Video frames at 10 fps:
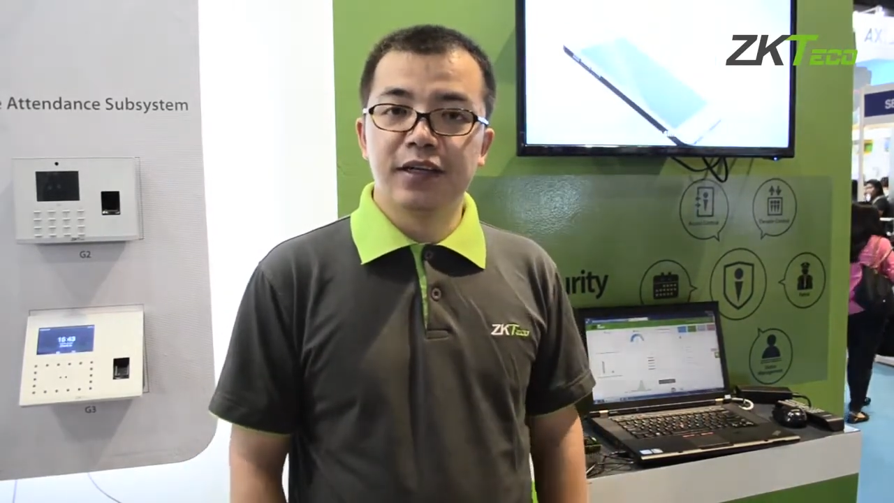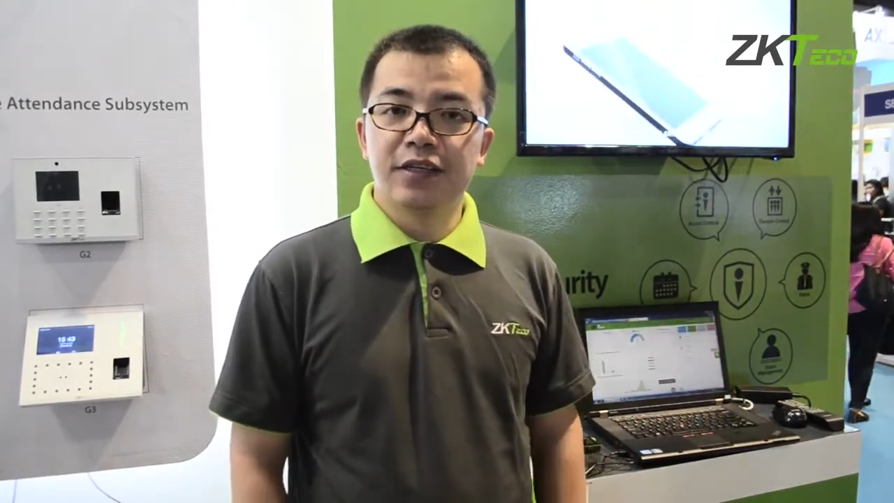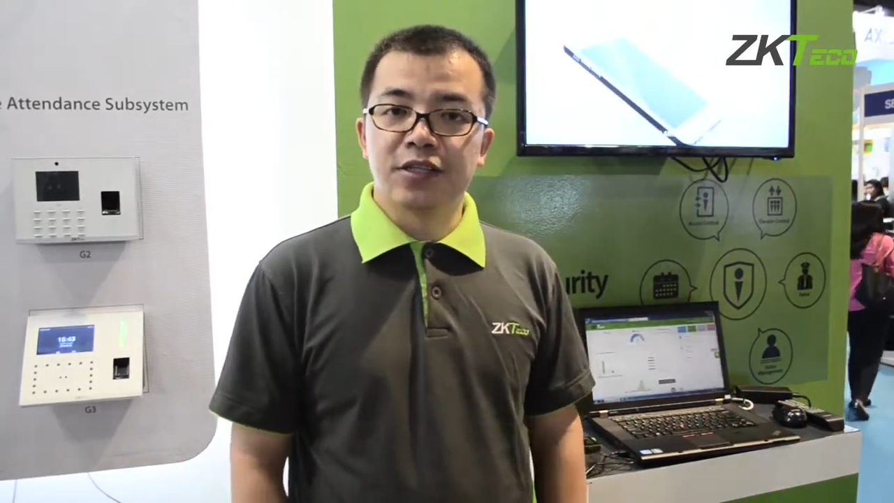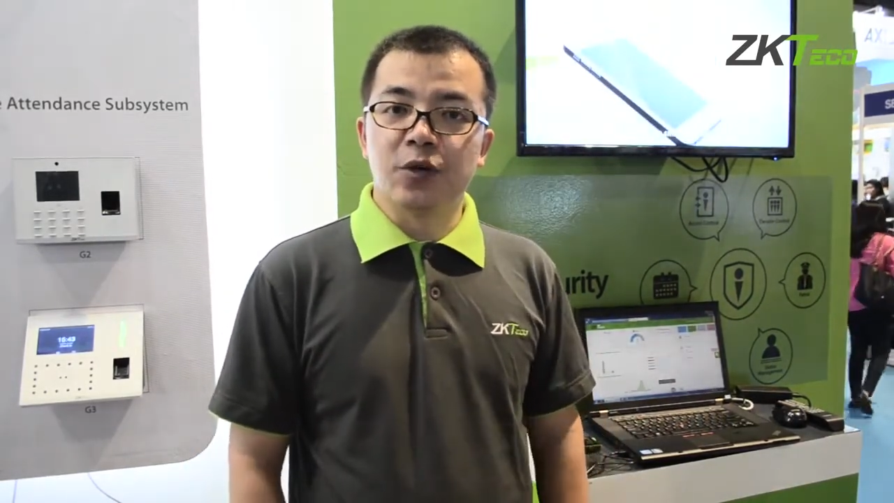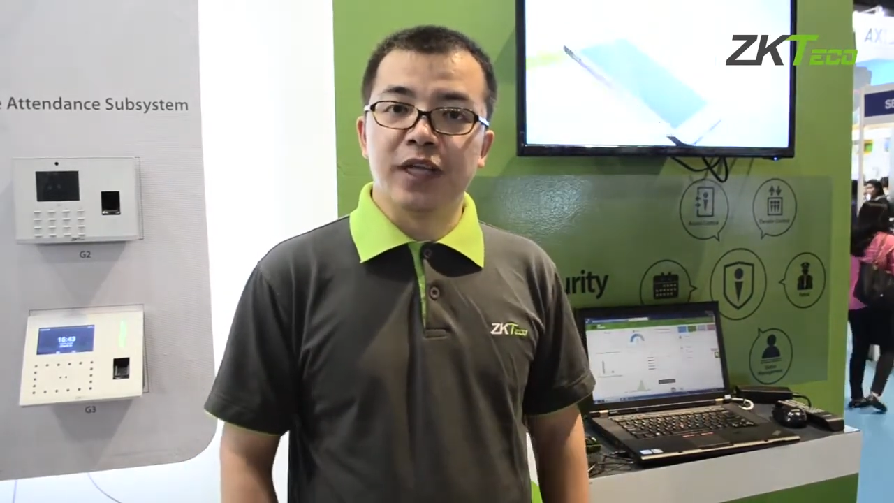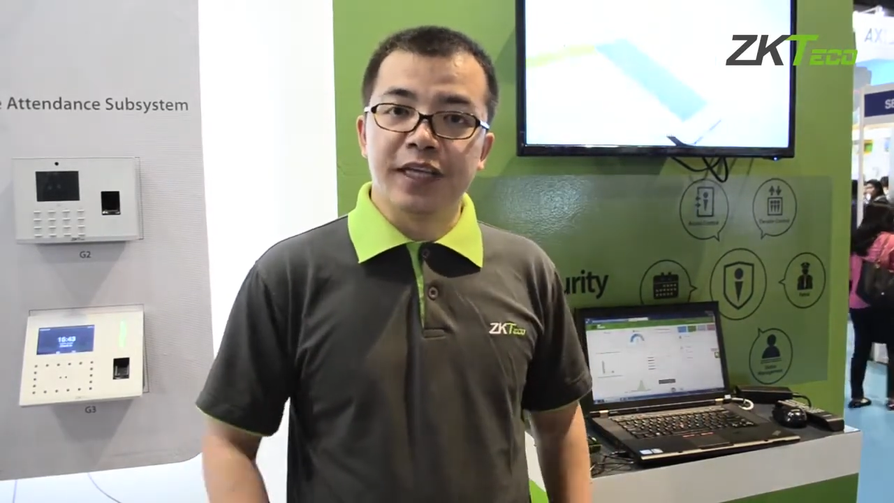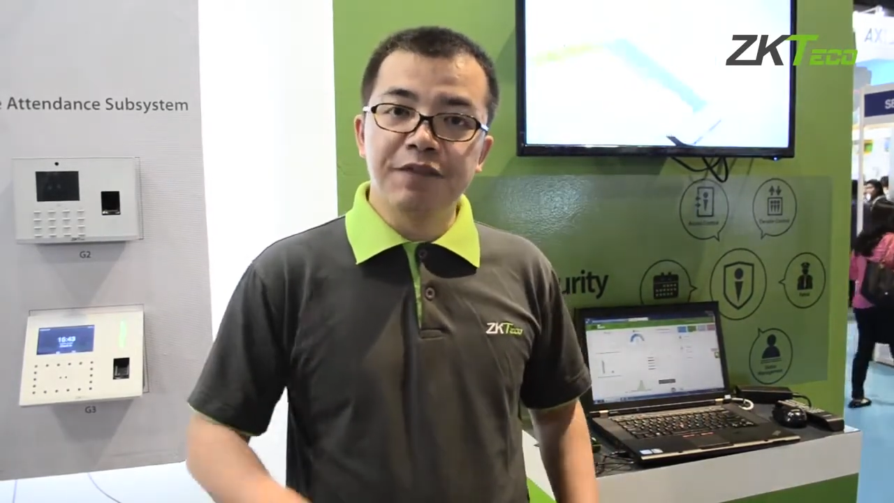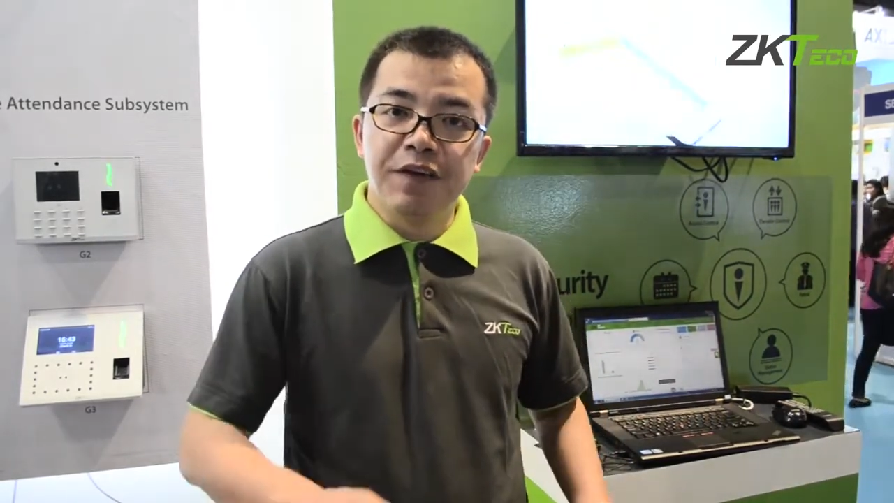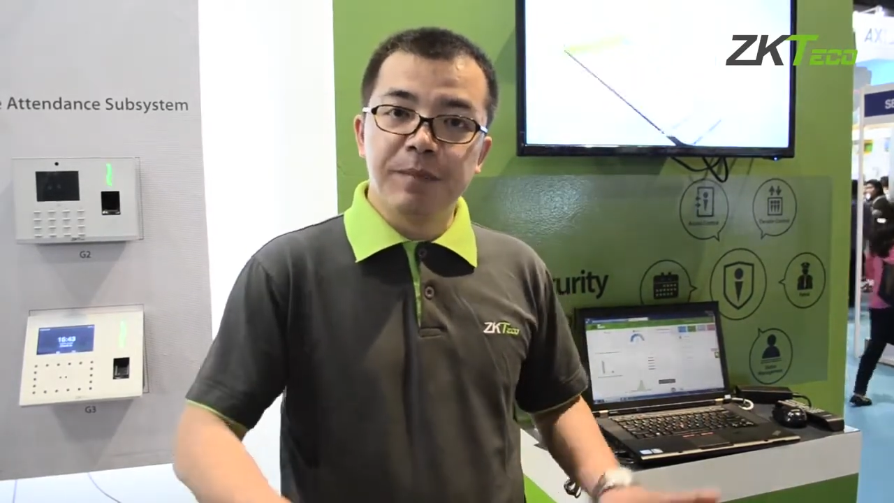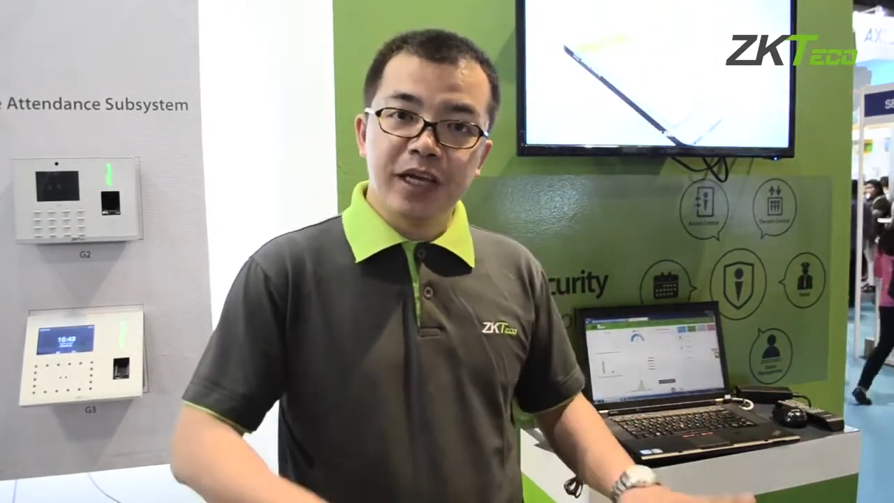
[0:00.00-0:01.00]
So the
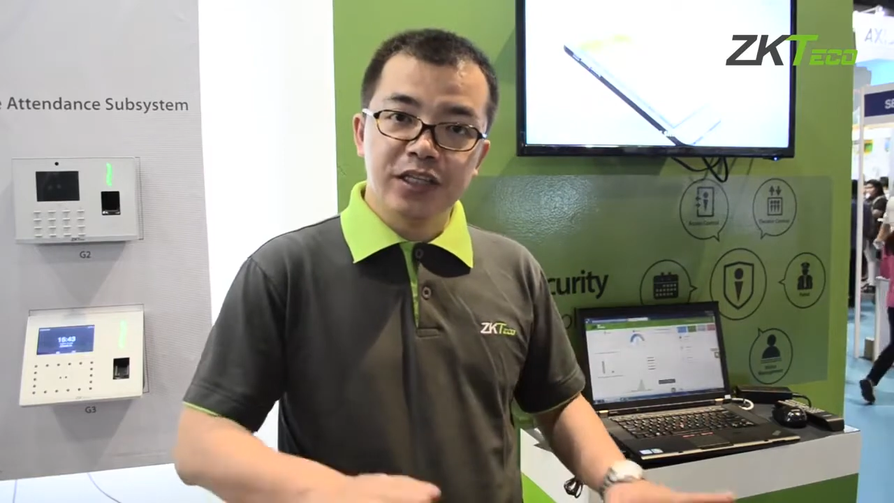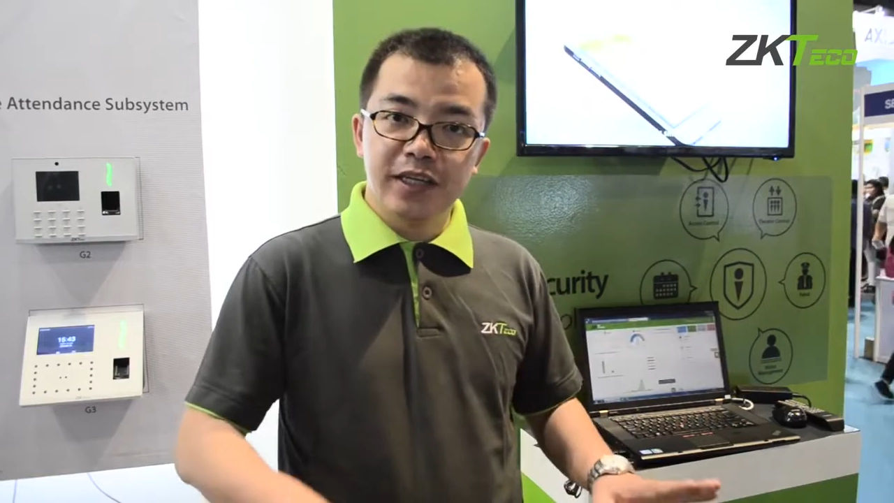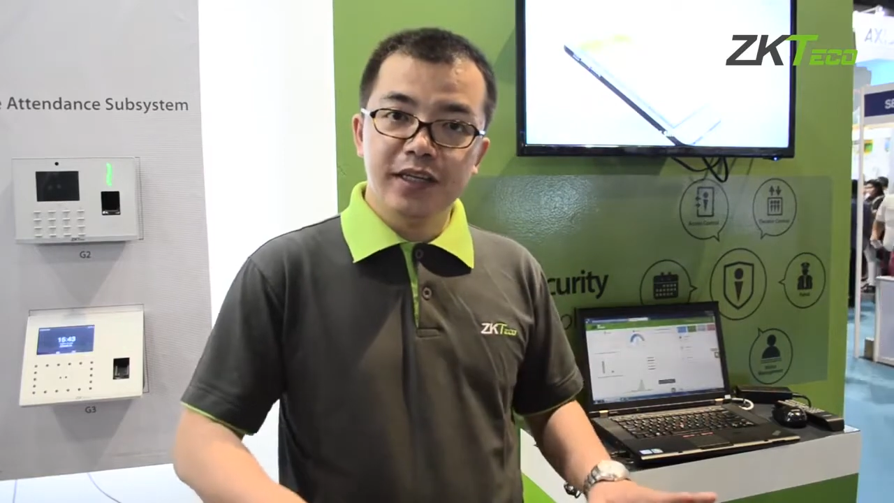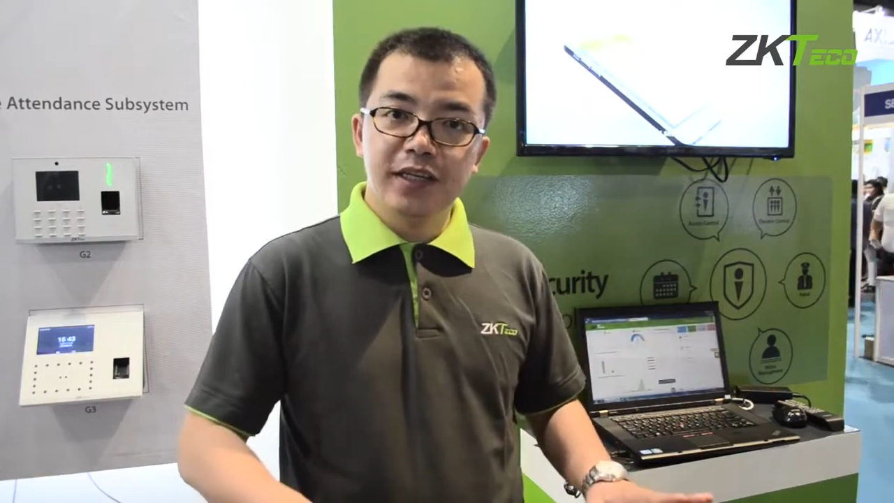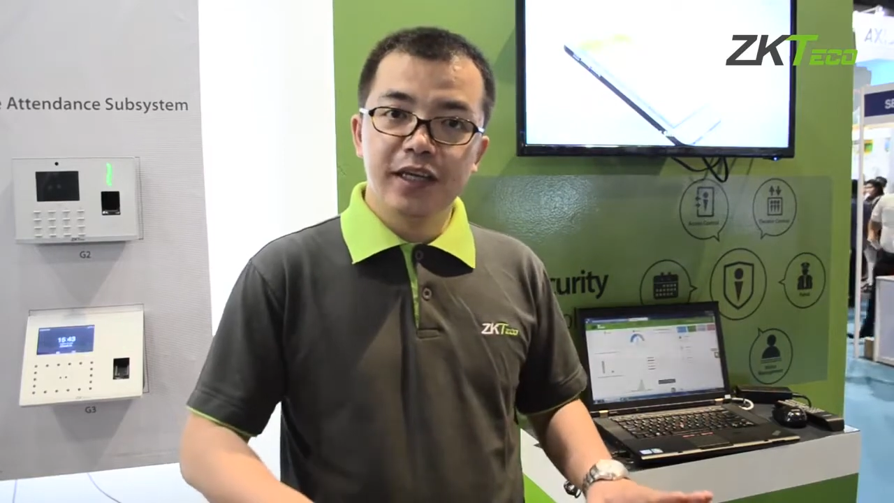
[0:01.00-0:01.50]
information